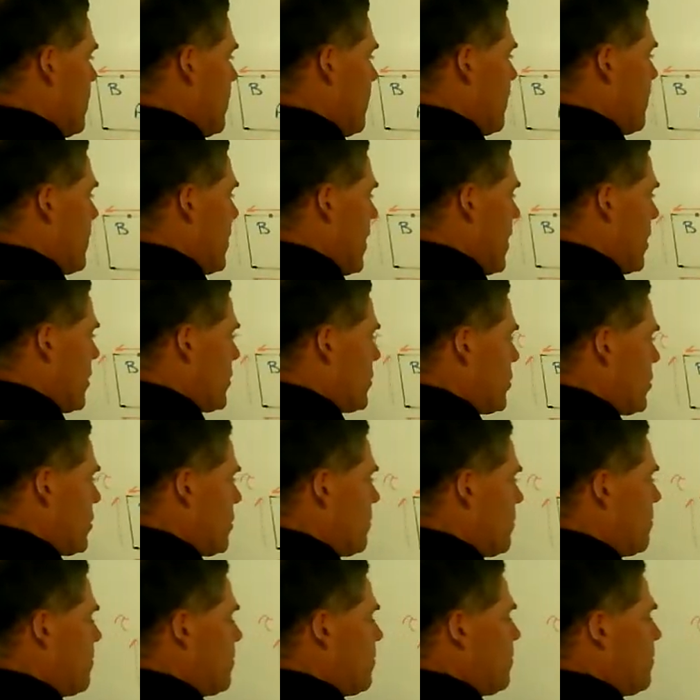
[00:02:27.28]
fashion.
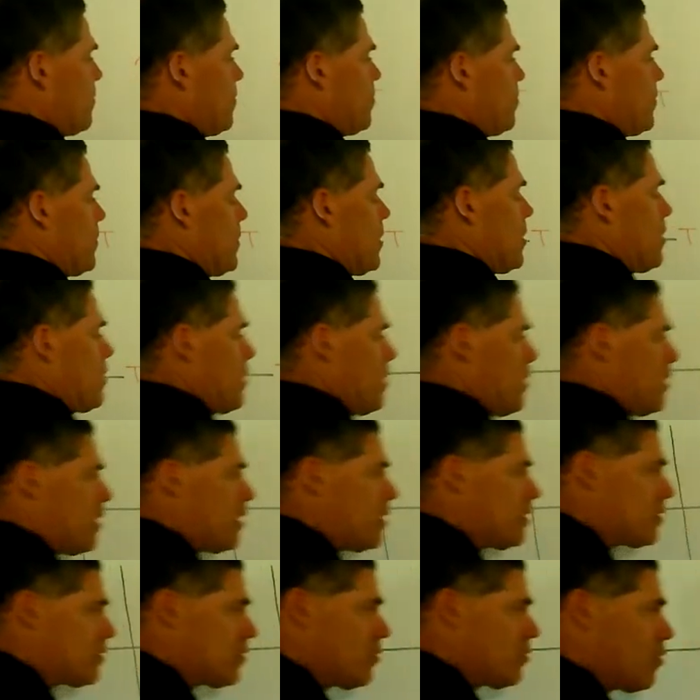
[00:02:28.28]
Right,
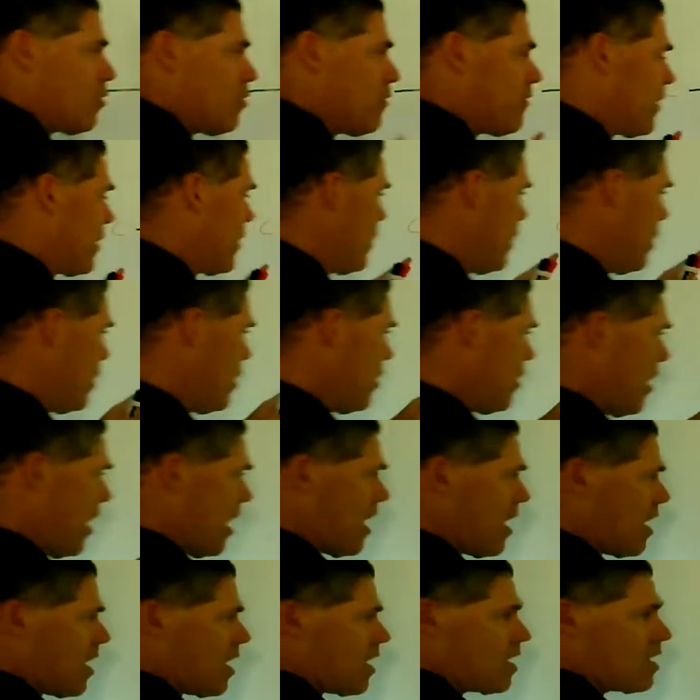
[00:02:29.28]
so over here,
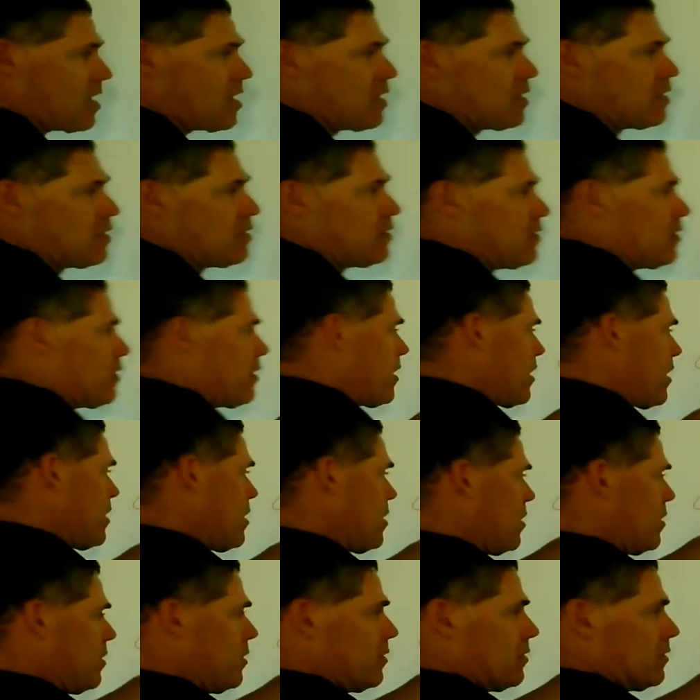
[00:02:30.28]
A, right,
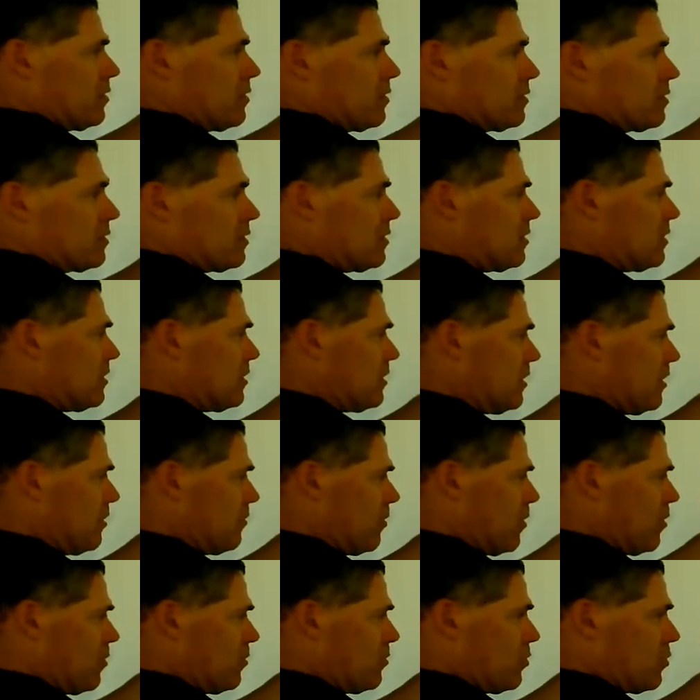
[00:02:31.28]

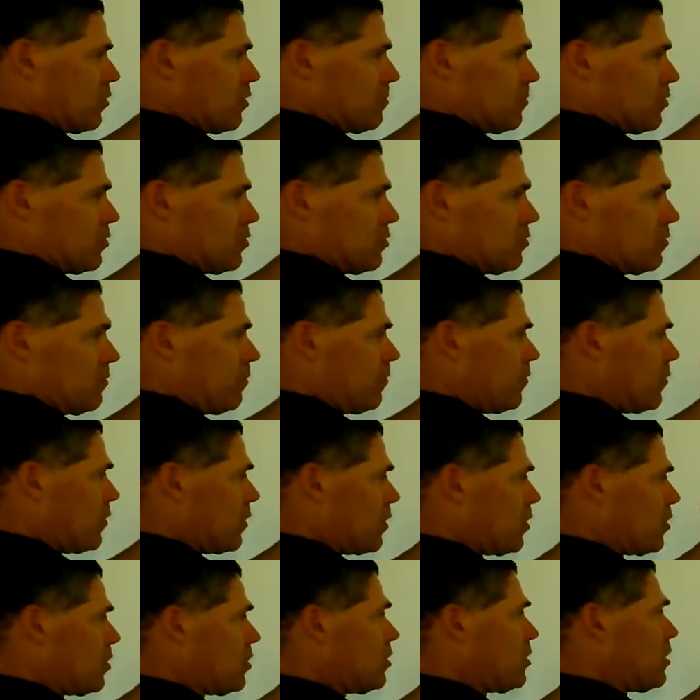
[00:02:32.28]
0 normal,
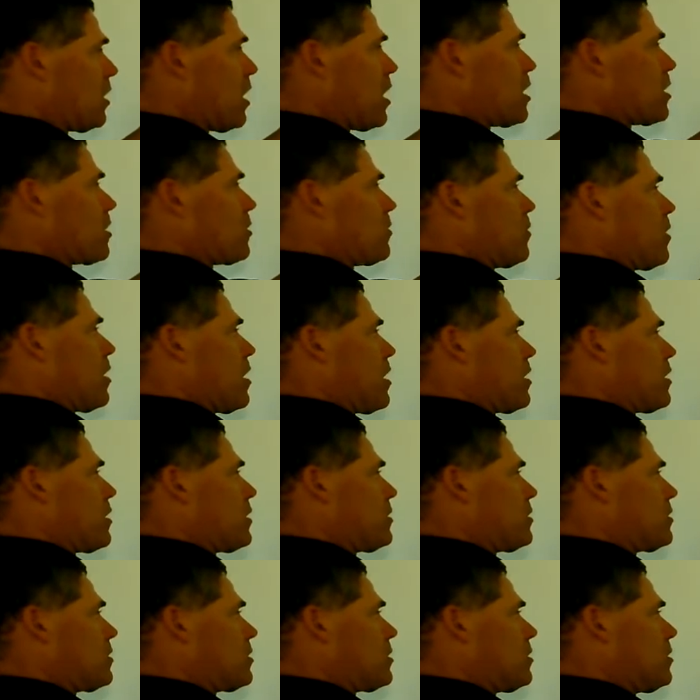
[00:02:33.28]

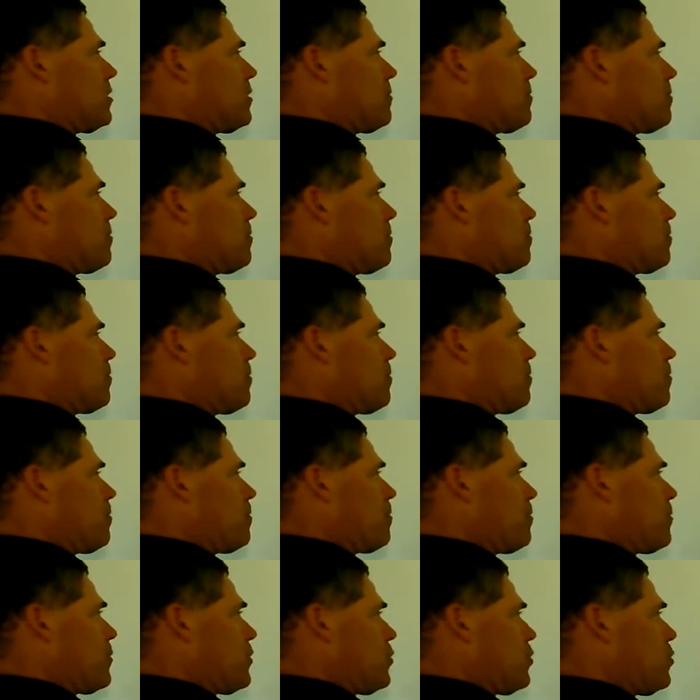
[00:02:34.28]
clockwise,
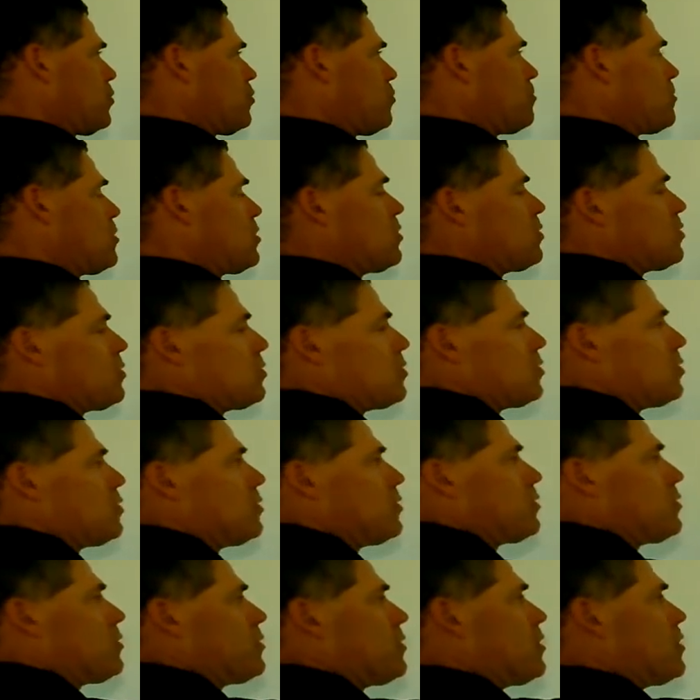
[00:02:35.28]
boom,
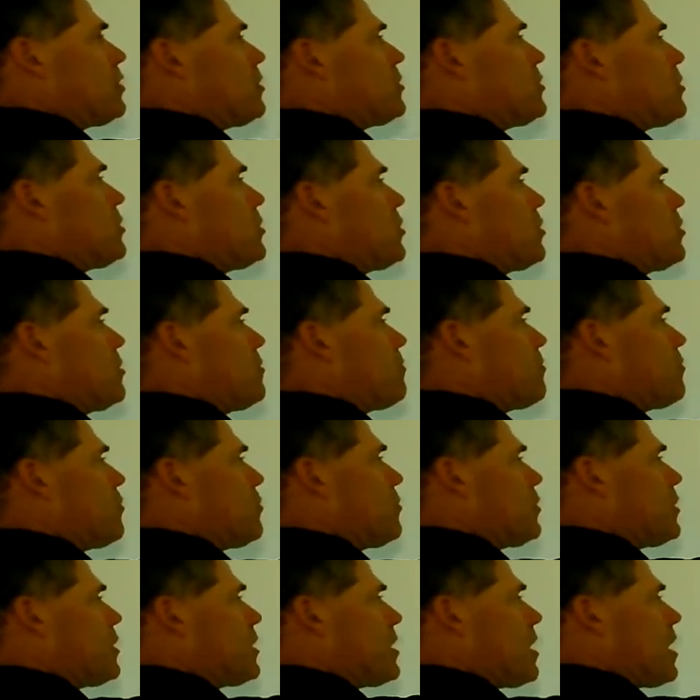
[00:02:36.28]
there's your
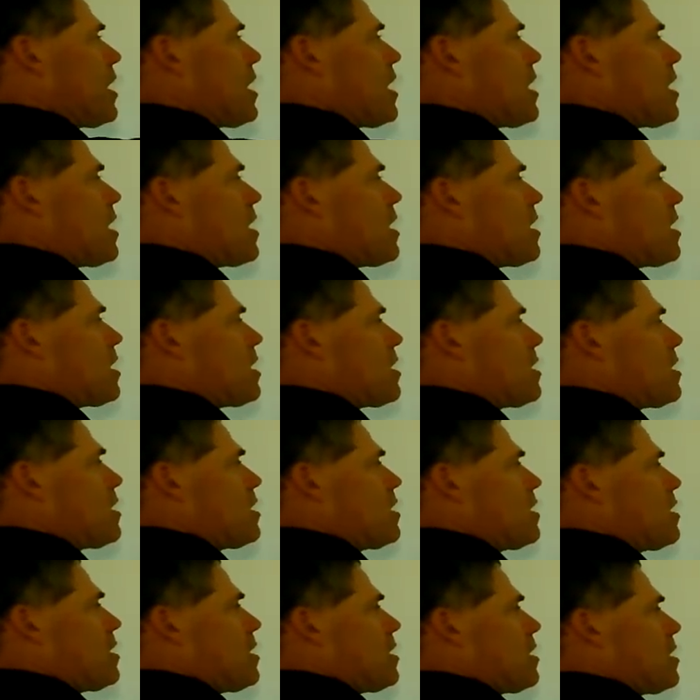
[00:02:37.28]
point A,
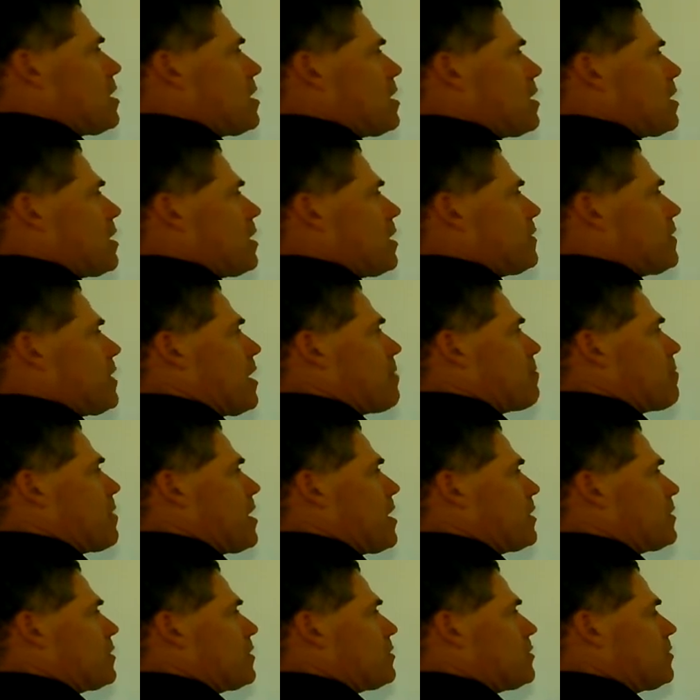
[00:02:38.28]
and that
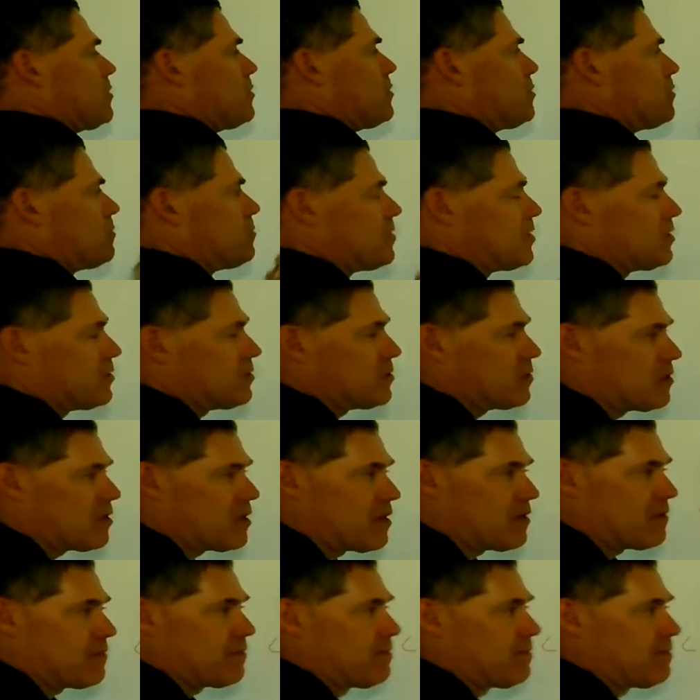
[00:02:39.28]
magnitude would be tau.